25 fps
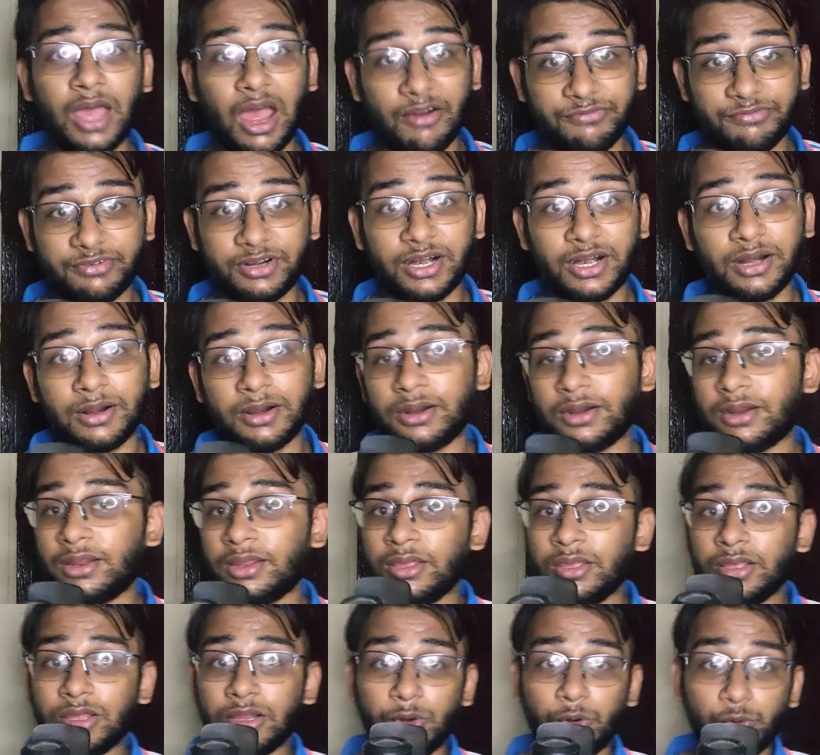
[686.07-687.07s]
After
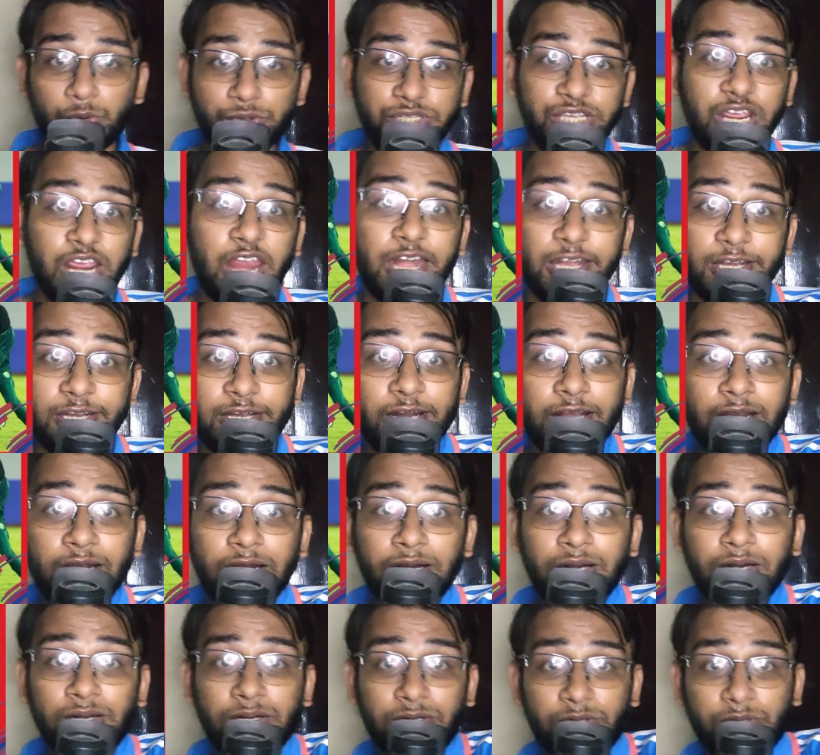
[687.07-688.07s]
losing
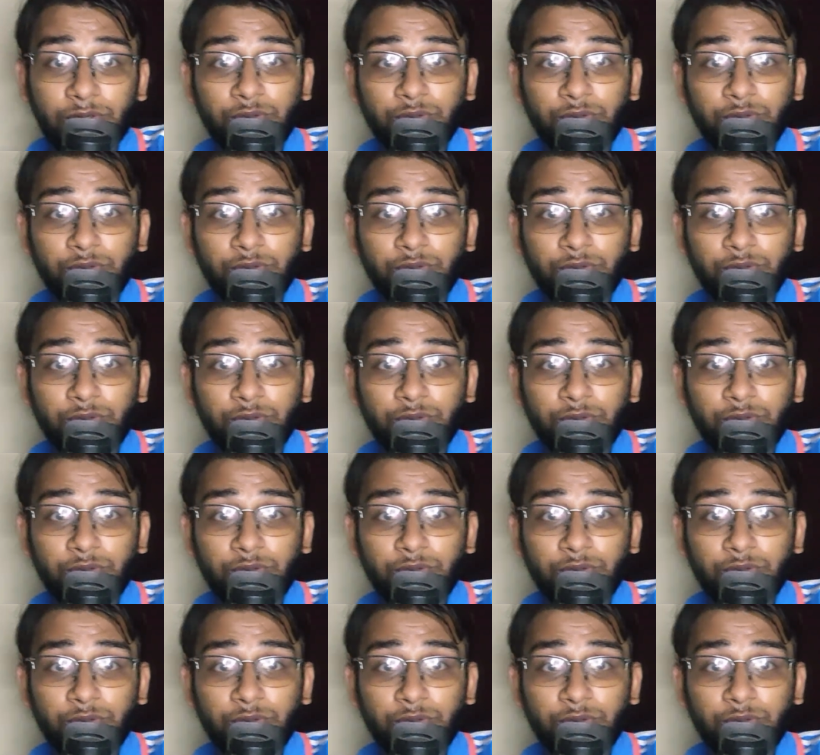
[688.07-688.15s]
8-0